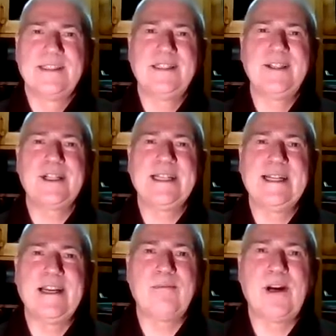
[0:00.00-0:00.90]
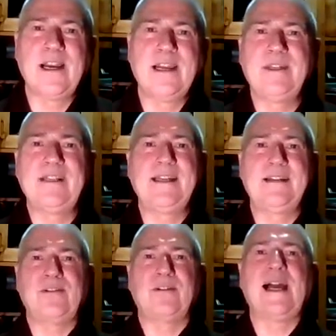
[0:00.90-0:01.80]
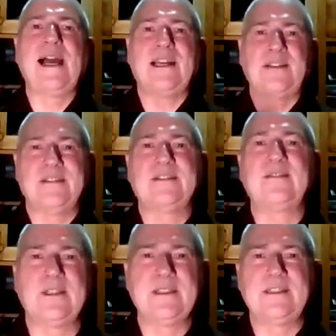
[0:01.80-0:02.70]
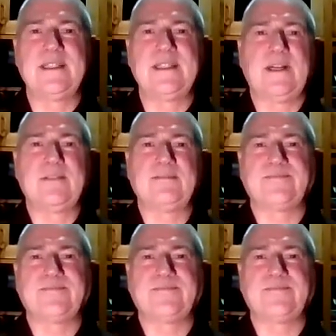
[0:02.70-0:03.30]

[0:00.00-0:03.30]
initially in our mind, but then through our actions and words as well.